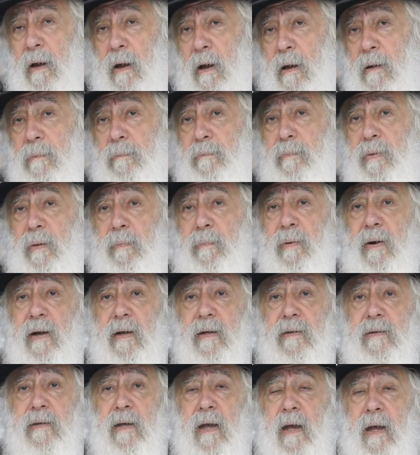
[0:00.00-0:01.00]
And
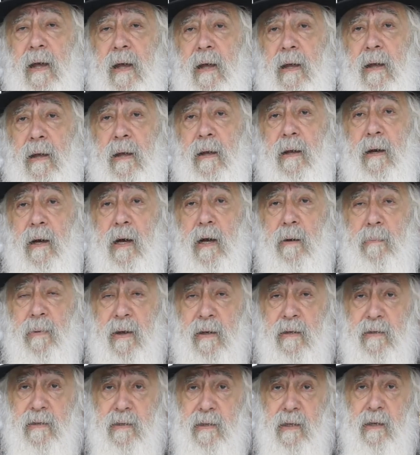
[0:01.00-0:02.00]
people remain
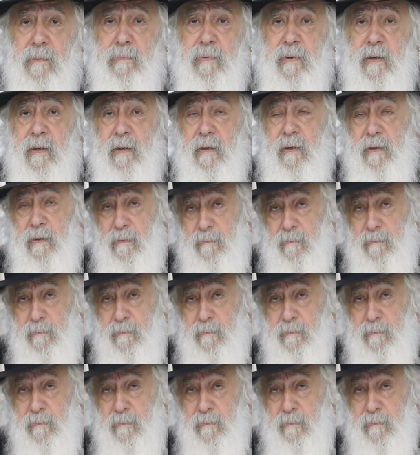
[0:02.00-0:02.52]
sleeping.